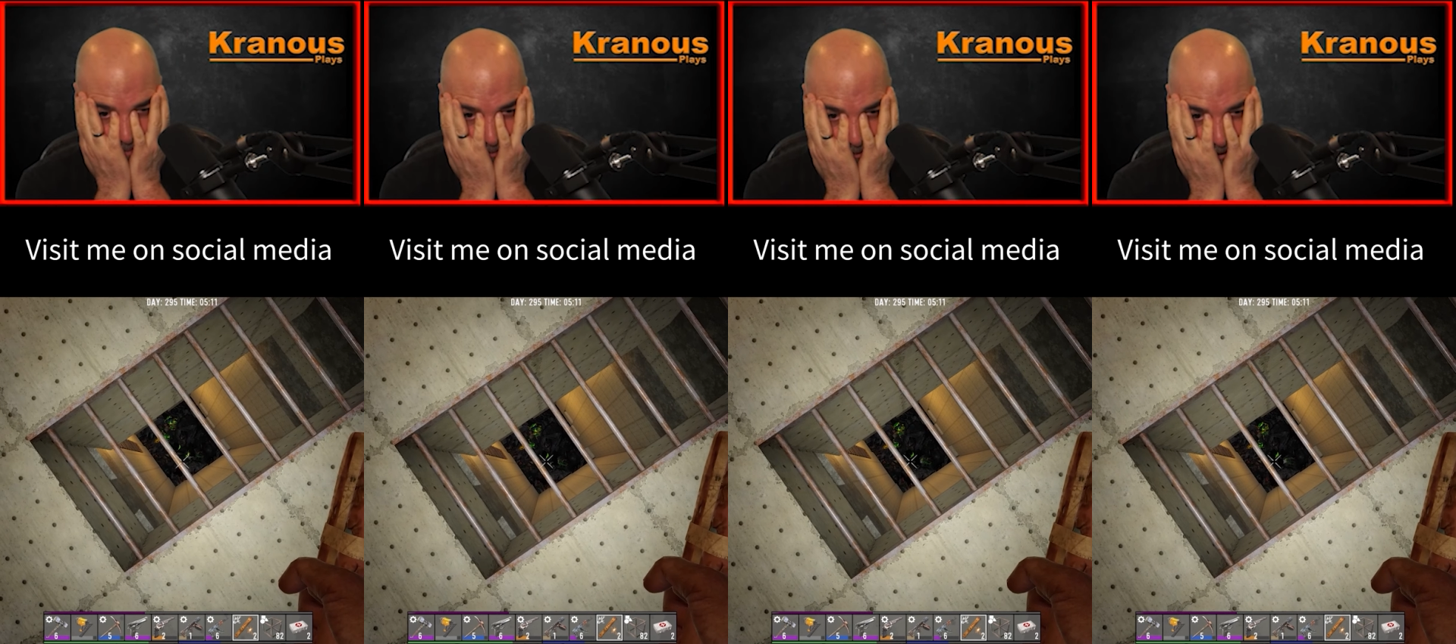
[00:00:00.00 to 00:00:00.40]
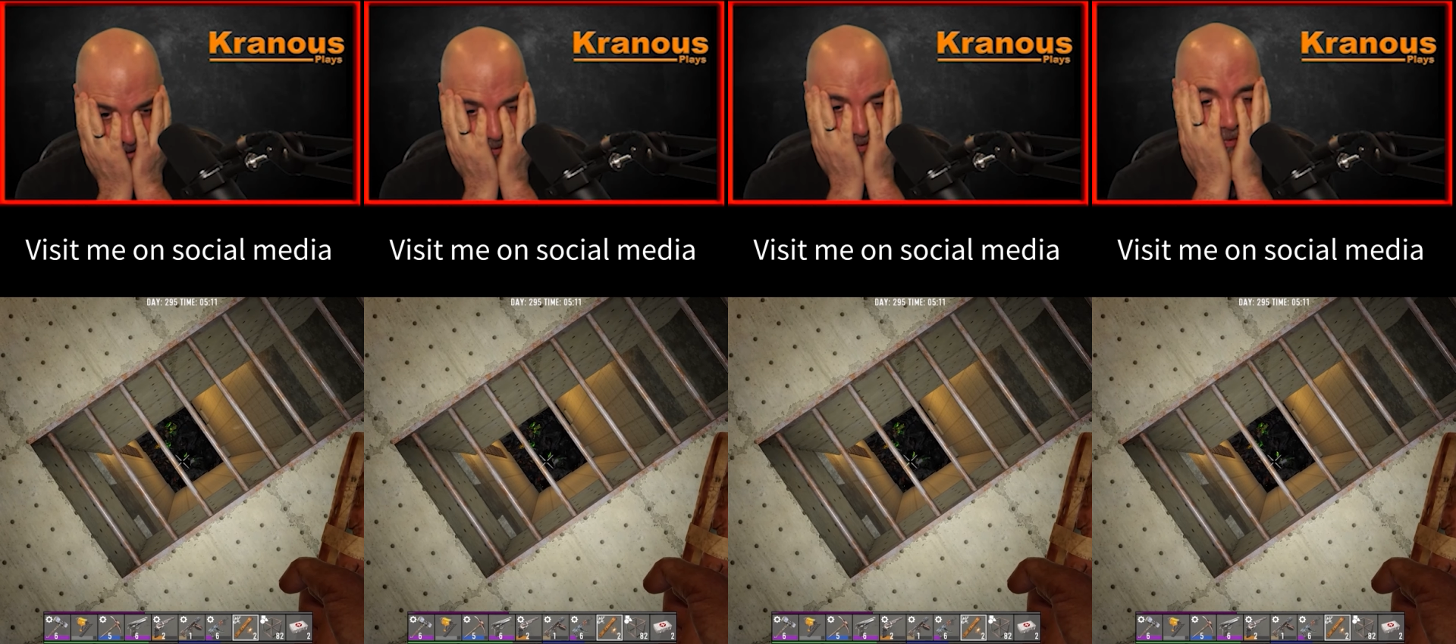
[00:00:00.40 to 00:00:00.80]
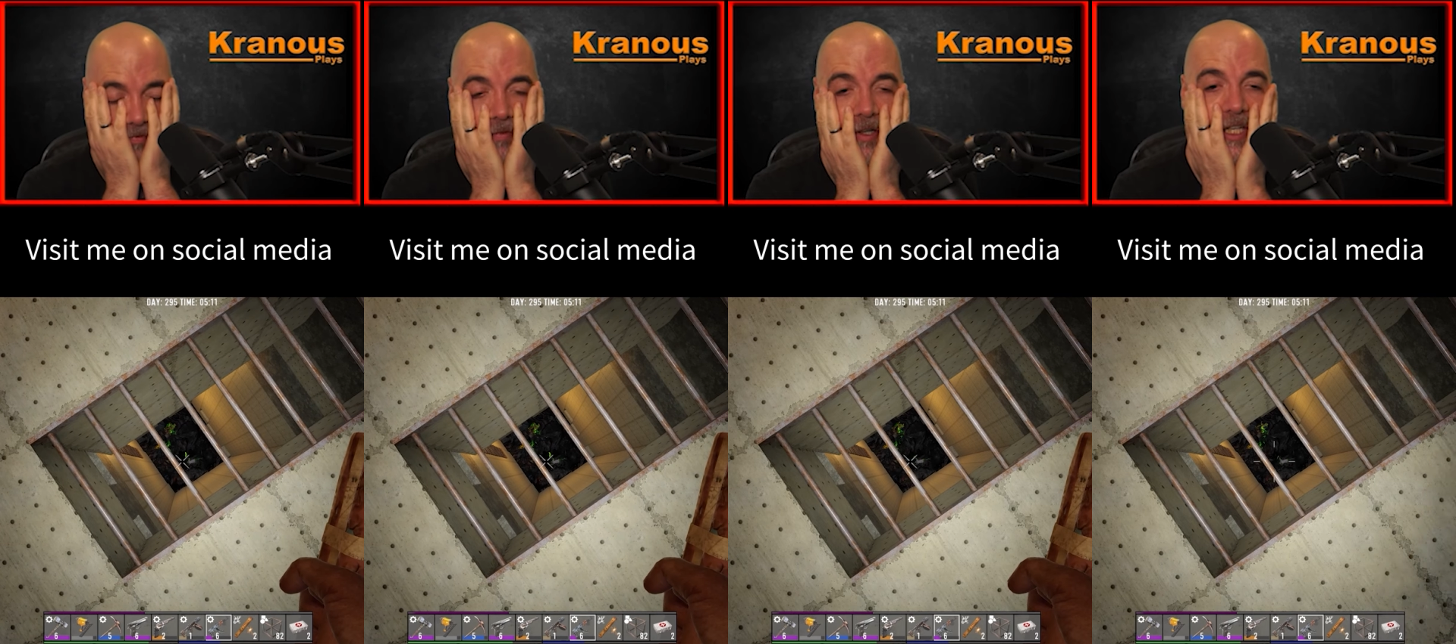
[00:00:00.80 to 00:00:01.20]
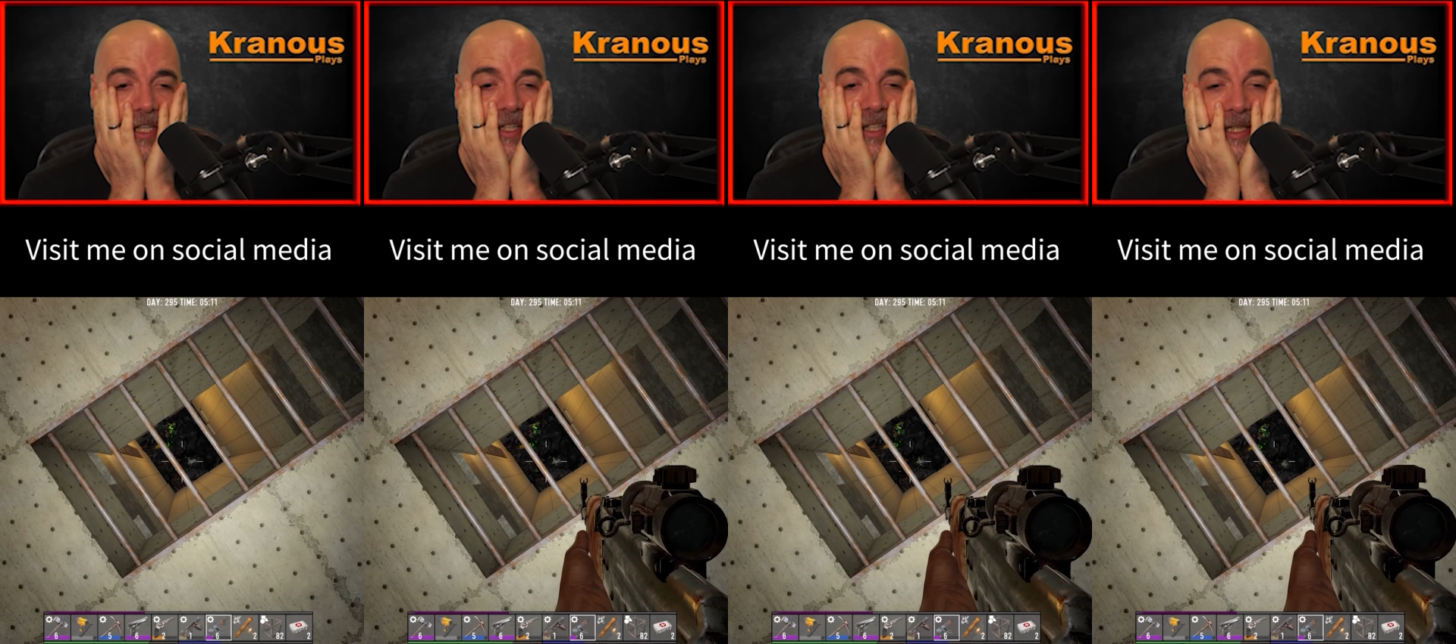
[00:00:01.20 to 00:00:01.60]
Look how
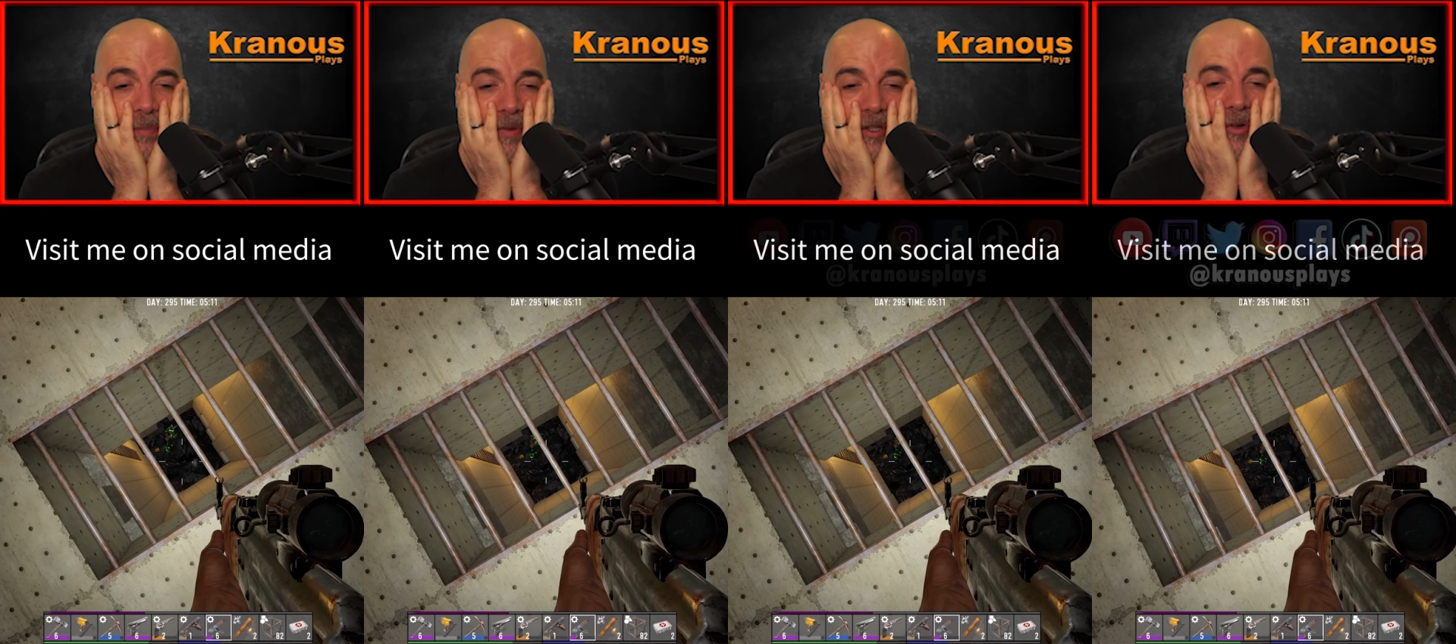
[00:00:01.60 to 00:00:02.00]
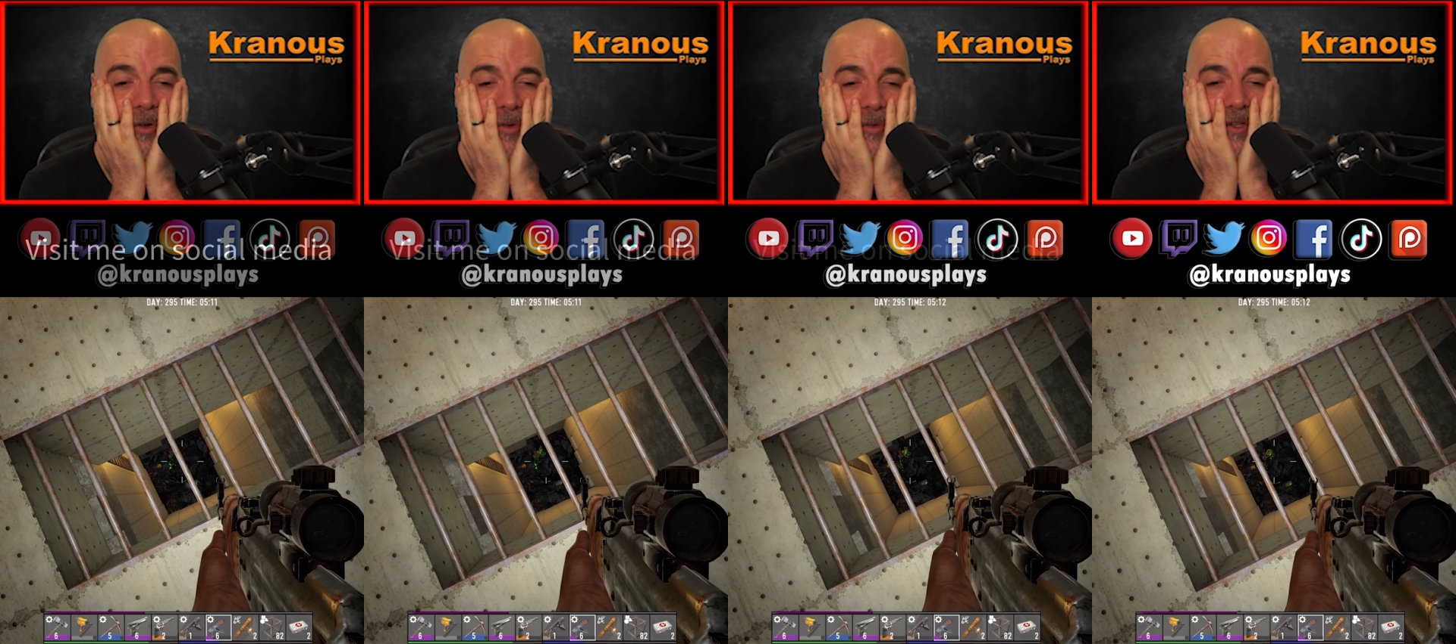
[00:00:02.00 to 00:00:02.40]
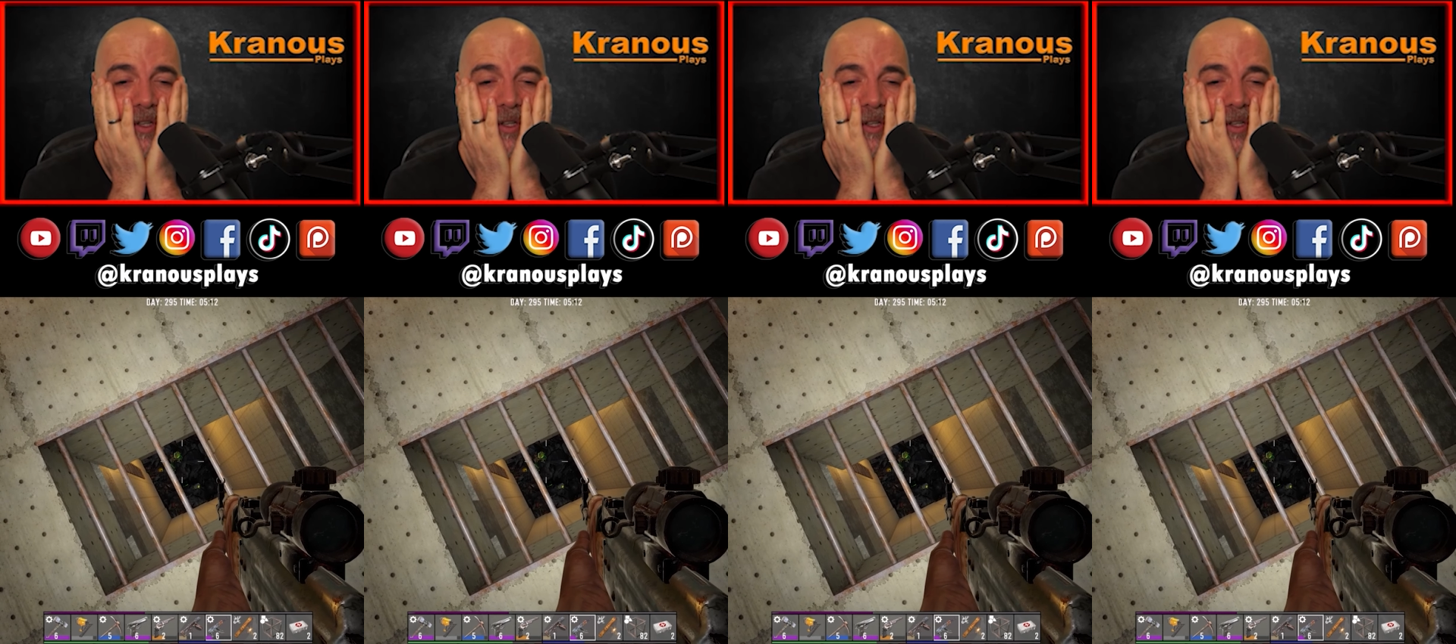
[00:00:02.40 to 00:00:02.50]
fucking deep the hole